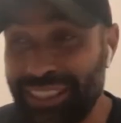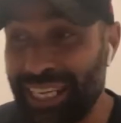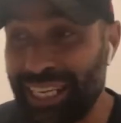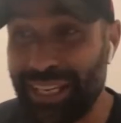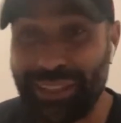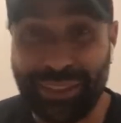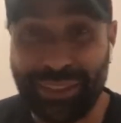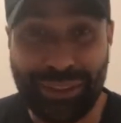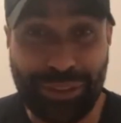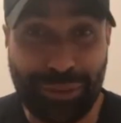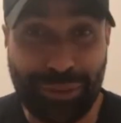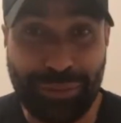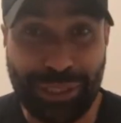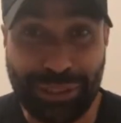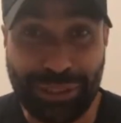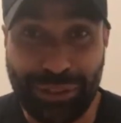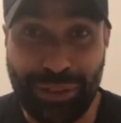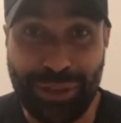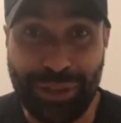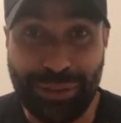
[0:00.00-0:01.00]
Now that I've got a
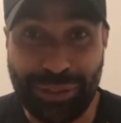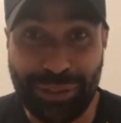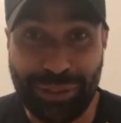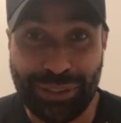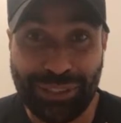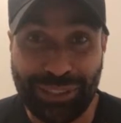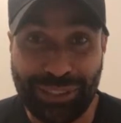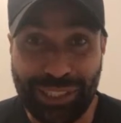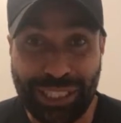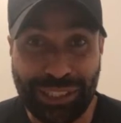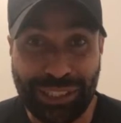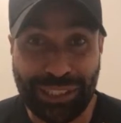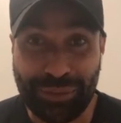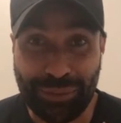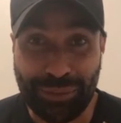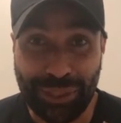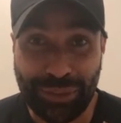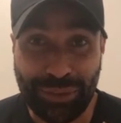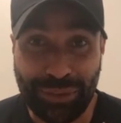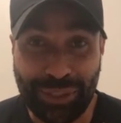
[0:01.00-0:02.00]
bit of time in
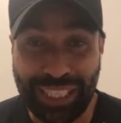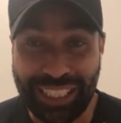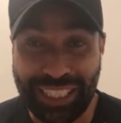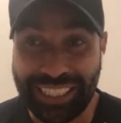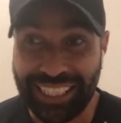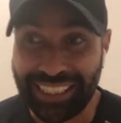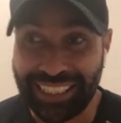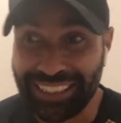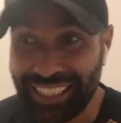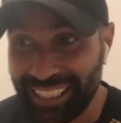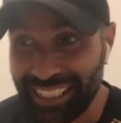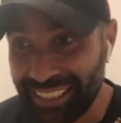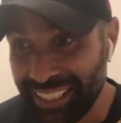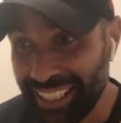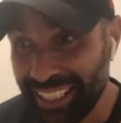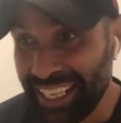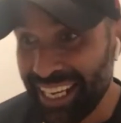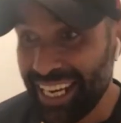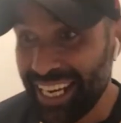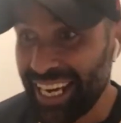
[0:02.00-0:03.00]
isolation, I might as well get that
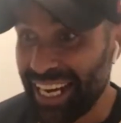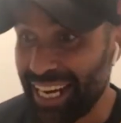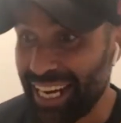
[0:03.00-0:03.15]
done.